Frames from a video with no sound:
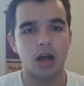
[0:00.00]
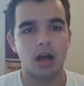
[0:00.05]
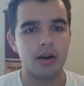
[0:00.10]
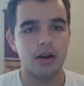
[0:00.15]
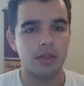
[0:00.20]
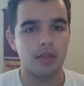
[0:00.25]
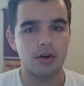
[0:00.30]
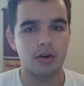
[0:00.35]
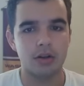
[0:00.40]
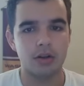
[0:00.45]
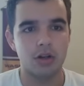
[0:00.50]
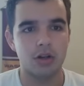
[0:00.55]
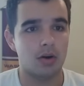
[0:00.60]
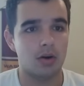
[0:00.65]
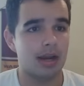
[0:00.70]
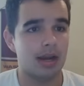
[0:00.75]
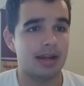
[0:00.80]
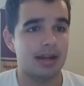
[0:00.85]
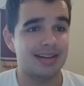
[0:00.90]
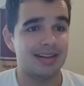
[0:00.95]
Another, you
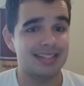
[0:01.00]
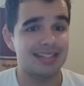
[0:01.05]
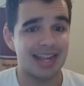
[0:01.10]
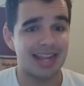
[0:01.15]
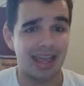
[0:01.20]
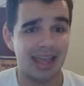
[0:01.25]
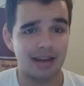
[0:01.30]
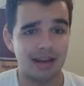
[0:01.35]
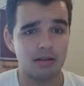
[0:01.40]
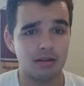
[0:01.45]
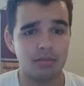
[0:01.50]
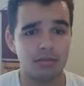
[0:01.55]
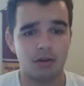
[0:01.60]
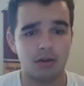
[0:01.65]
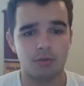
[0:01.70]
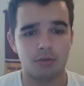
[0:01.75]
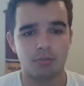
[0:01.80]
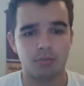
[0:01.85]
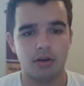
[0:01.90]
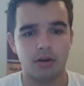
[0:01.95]
know, kind of tandem
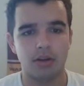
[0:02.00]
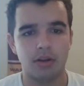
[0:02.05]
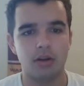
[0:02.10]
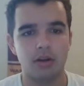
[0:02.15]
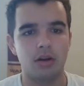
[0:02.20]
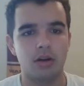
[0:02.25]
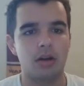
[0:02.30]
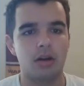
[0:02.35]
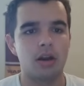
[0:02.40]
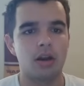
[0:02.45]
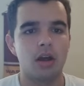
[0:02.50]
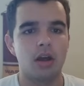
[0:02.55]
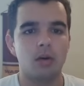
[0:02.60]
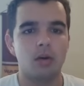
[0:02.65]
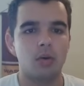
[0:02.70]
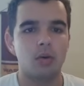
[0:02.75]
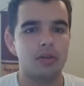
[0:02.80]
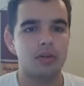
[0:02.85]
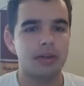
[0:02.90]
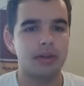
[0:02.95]
that was pretty good
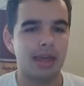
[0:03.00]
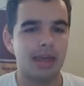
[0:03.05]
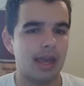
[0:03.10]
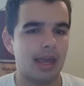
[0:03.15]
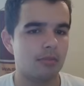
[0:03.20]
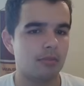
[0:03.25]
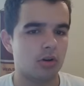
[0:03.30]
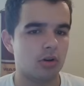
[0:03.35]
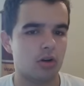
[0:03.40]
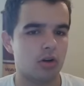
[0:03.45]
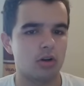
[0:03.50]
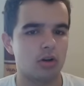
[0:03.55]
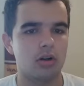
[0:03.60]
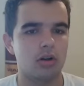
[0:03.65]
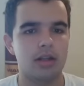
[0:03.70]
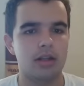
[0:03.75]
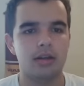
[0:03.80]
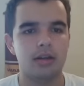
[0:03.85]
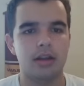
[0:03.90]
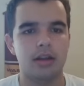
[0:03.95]
was Cam
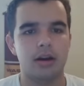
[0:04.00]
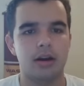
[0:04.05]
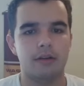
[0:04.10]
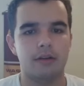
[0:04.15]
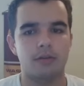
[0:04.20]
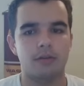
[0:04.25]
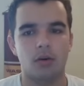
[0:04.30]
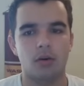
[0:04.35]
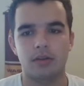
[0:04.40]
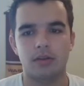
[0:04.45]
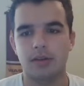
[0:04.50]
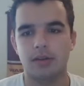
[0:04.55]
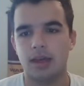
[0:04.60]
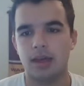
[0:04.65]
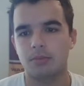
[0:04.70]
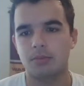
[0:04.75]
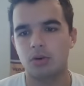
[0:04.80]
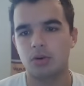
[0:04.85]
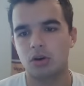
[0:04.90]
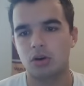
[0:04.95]
Curl and Darrick Forrest.
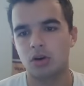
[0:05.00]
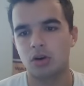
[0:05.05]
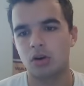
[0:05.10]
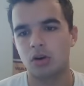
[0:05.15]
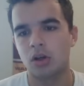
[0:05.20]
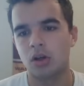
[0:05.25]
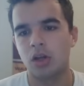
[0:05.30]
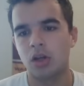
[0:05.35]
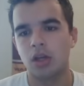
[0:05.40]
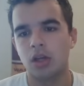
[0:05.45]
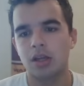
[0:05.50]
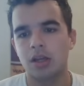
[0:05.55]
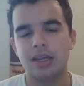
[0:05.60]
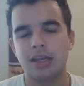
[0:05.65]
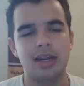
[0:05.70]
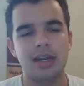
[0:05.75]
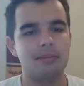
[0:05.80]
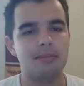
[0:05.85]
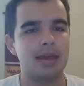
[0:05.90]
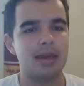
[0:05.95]
Cam Curl,
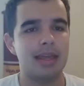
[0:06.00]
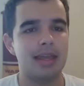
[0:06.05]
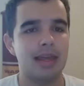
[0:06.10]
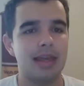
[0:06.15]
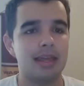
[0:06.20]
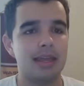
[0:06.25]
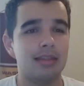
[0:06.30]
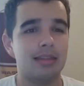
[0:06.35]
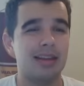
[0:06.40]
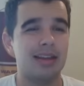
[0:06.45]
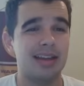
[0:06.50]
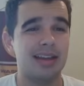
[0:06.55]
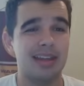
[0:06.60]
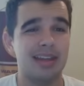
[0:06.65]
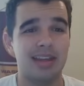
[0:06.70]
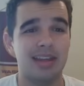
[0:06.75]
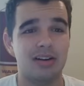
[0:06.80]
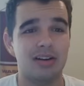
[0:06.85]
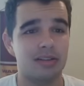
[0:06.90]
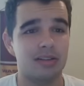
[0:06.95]
he didn't make any
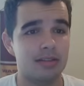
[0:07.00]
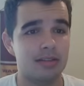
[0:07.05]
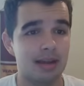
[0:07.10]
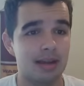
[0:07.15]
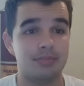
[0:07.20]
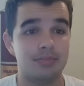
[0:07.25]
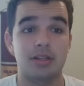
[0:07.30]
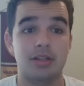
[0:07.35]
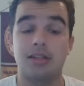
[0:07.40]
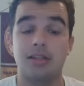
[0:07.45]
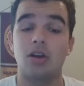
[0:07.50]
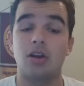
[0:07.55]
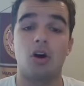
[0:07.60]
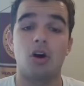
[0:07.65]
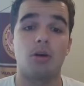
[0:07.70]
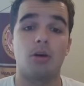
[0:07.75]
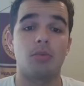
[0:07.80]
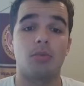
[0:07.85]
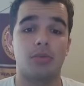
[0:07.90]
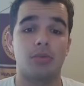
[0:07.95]
like interceptions. He
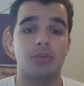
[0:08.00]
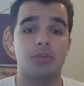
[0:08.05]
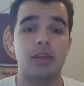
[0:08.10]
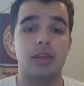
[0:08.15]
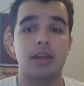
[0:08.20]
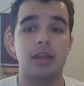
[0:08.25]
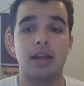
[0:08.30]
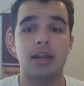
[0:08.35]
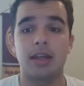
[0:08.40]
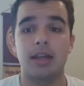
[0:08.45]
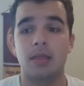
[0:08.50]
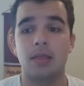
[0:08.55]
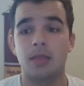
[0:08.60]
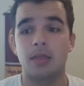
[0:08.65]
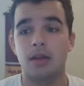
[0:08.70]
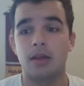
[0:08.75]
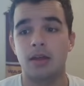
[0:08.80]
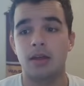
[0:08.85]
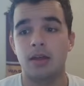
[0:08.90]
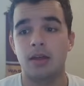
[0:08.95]
almost did
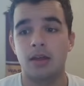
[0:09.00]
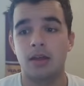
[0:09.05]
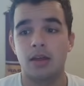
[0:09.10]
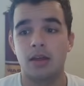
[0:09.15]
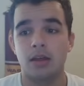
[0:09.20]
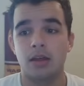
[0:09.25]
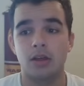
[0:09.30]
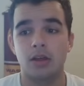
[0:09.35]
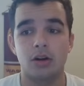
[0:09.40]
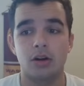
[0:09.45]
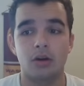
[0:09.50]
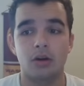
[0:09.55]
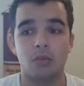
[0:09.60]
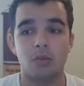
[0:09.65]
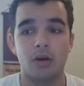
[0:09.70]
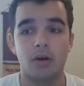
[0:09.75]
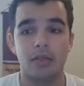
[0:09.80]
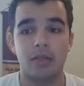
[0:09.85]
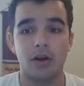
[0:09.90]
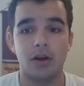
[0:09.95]
in the, you know,
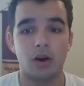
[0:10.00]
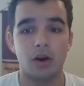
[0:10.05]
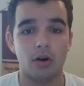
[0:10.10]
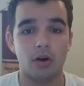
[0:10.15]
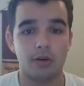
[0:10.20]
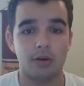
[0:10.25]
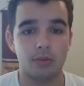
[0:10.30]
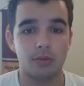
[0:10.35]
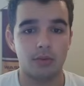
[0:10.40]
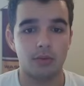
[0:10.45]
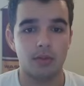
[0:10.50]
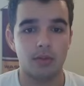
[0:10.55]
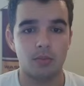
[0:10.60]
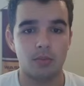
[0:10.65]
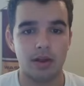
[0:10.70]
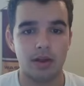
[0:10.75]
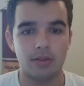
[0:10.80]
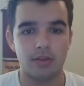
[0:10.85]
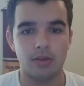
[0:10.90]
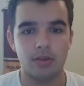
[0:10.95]
when the Cardinals were in
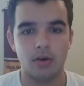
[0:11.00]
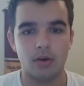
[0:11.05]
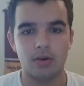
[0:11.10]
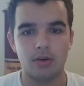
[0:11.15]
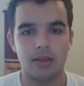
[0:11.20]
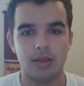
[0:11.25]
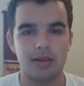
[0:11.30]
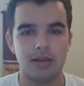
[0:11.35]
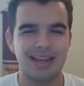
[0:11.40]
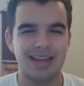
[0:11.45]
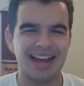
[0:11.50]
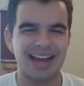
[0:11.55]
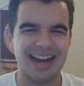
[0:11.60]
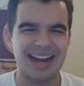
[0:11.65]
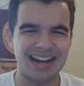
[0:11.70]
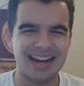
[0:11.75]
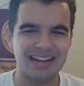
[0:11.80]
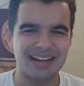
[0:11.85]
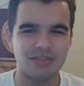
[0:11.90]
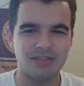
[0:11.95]
the red zone, he
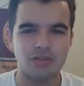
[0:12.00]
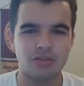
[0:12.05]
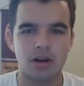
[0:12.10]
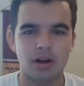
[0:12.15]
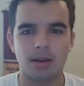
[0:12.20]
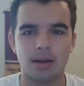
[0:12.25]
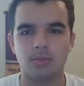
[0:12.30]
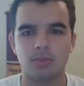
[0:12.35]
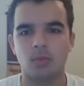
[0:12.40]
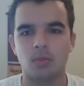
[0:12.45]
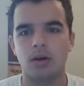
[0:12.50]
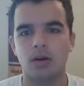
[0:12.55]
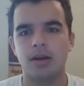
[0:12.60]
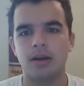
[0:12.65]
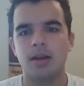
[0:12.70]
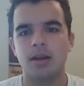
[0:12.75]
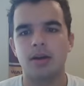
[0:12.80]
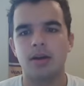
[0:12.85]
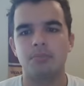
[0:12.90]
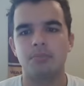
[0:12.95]
kind of dropped
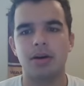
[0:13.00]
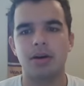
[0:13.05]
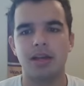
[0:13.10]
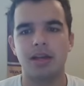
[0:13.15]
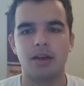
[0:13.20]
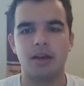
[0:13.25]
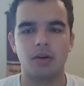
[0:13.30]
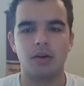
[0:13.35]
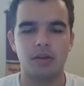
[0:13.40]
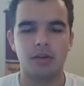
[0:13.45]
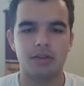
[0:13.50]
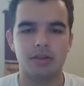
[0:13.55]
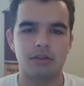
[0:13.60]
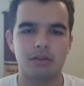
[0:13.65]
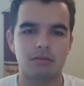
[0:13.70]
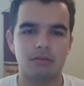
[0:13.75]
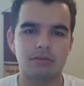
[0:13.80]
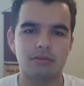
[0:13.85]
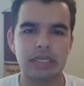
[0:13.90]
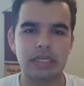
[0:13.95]
one, but it, it was,
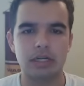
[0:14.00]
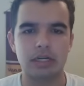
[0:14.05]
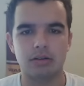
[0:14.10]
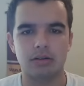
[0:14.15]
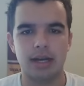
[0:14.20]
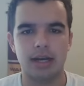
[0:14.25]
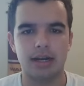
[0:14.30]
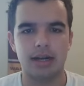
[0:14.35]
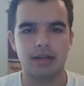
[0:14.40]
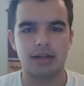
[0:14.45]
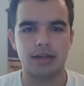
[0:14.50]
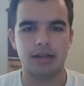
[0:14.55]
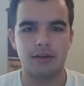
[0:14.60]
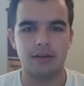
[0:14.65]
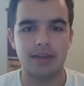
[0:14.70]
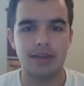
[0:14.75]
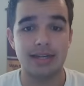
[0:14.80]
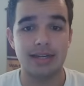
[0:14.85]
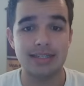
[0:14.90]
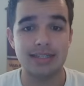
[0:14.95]
you know, kind of
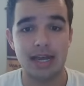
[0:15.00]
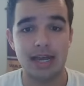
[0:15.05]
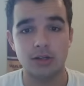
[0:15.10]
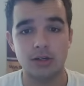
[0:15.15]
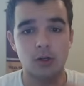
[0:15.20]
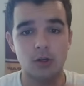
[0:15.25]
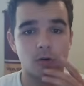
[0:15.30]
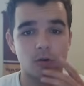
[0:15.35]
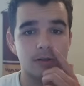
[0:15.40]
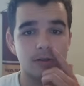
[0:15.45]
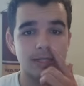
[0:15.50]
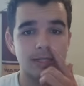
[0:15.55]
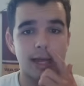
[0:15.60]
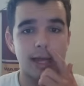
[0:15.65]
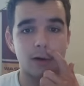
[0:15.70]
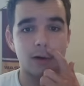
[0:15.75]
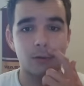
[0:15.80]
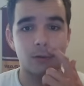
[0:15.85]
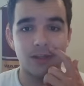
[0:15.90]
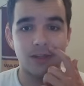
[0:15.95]
tough. He had 10 total
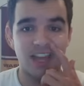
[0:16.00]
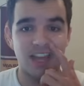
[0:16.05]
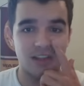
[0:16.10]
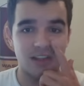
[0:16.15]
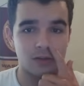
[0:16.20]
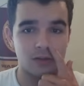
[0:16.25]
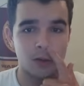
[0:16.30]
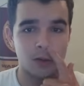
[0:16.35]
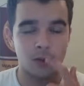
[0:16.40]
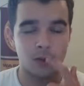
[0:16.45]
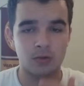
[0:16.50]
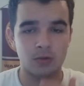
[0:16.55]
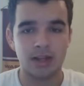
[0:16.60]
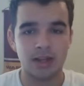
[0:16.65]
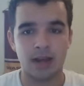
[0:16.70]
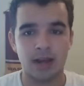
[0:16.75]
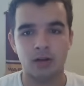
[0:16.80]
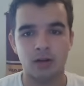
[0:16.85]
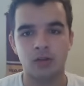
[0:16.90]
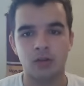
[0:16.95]
tackles, 8 solo
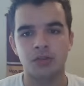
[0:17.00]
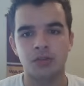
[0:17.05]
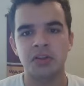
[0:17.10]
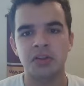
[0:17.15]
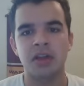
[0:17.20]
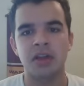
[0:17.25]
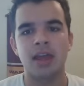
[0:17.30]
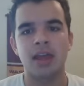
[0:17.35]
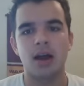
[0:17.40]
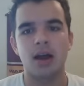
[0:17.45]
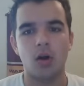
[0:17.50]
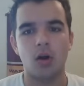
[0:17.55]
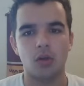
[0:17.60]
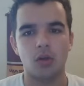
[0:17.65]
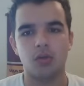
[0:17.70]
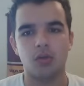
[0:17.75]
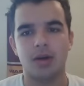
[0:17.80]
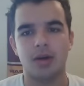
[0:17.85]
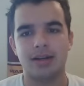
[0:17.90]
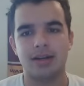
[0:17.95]
tackles,
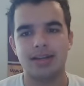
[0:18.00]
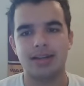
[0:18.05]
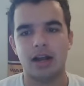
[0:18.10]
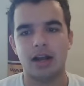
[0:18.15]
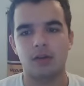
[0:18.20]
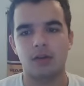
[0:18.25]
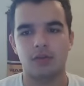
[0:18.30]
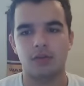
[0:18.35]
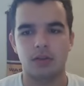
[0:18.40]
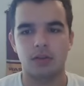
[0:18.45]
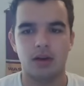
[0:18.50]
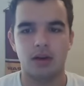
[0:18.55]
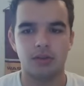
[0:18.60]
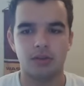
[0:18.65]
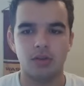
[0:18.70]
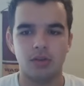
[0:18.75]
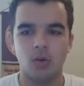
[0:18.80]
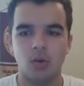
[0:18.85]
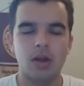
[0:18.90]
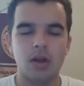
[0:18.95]
also had a tackle for
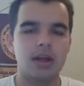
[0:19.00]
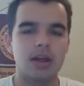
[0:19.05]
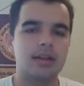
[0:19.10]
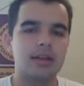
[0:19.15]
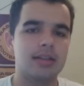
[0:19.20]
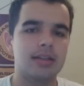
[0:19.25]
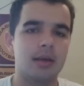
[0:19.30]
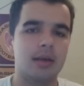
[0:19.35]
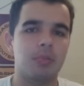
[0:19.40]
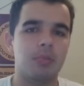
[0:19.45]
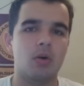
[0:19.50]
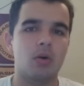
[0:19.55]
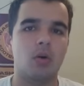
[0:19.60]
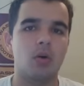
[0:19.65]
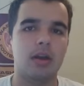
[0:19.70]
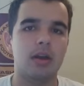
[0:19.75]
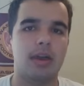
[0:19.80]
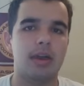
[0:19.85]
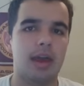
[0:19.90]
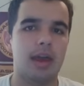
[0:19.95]
loss. So,
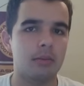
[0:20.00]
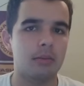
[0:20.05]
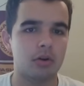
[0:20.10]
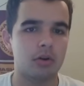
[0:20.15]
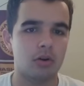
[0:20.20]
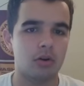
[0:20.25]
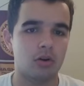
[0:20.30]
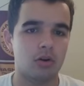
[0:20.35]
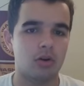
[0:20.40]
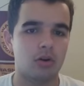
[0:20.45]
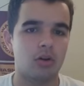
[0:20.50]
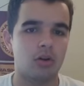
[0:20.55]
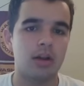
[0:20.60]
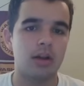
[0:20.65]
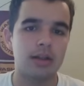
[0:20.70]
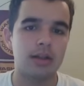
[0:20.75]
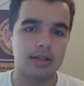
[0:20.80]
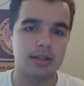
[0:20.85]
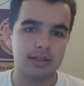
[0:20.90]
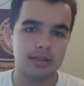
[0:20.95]
typical Cam
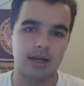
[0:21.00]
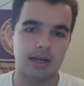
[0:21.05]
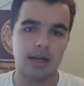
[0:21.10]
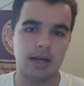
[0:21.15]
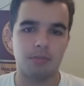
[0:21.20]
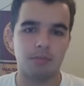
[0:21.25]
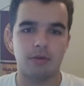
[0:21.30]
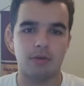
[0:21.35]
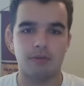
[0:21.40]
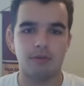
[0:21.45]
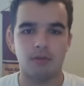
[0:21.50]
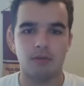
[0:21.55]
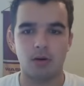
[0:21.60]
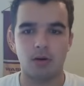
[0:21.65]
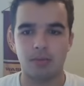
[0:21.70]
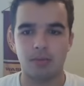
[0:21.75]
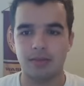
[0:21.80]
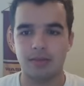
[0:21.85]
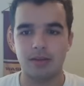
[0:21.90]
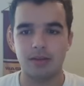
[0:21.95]
Curl type
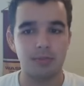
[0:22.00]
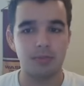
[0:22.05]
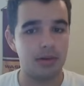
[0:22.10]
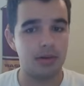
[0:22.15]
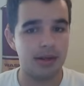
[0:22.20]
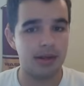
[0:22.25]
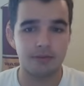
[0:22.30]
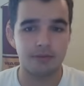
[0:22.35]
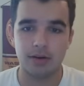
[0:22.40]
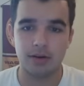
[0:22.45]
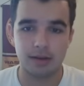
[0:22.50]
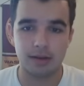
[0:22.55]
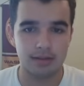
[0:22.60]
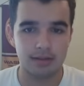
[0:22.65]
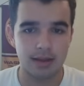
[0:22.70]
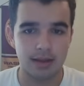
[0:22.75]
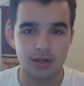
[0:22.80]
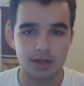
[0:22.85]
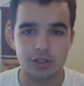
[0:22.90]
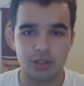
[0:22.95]
performance. He's playing for
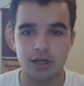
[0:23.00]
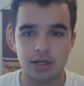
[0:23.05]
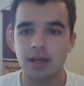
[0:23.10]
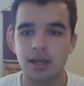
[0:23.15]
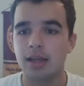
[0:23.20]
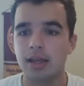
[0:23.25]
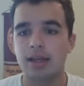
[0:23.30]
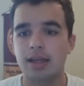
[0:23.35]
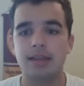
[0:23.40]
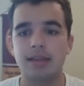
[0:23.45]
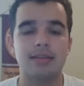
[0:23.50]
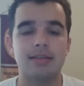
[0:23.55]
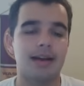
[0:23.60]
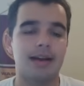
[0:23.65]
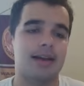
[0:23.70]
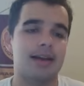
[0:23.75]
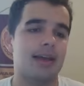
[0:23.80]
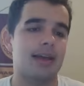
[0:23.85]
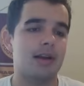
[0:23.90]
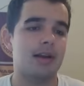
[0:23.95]
extension. He's
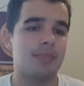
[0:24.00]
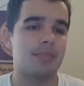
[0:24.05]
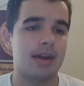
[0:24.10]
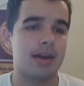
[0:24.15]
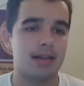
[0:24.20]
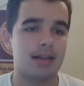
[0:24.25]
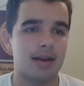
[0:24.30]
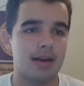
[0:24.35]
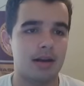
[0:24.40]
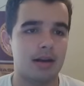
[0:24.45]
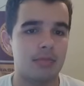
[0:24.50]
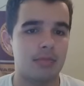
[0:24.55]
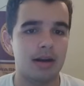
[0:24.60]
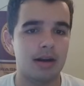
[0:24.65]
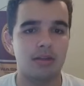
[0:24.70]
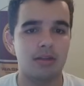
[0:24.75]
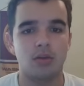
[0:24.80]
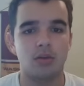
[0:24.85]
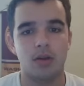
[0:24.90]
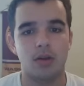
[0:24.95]
not getting paid a lot of
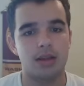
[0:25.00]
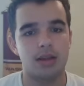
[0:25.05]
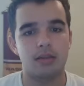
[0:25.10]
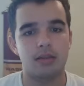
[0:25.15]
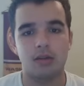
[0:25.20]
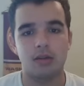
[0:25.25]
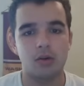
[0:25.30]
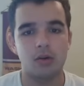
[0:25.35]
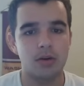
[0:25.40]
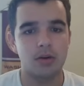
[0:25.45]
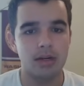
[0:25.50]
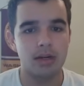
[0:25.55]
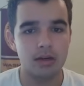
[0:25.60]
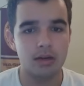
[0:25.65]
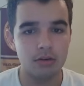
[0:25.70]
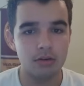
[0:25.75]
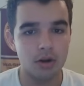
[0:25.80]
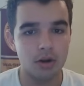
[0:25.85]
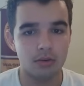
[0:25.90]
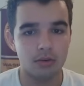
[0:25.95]
money, so he needs to do what
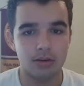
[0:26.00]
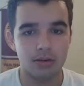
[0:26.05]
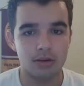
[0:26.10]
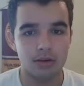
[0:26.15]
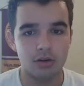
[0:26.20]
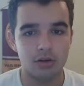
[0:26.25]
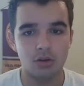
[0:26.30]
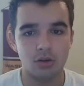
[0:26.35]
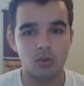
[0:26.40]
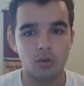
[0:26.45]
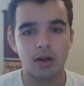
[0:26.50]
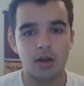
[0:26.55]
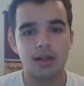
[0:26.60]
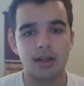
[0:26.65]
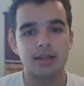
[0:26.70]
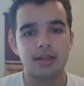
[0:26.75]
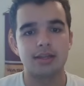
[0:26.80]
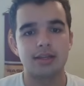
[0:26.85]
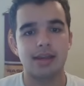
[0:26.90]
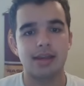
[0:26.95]
he, you know, can do
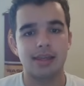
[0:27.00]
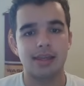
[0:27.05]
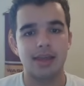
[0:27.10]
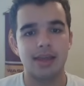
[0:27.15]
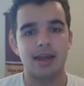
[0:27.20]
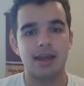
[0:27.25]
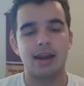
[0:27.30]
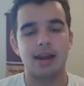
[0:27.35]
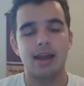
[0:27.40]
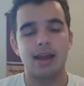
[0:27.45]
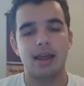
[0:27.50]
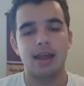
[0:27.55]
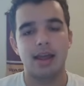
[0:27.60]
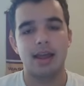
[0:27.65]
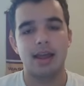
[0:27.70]
to get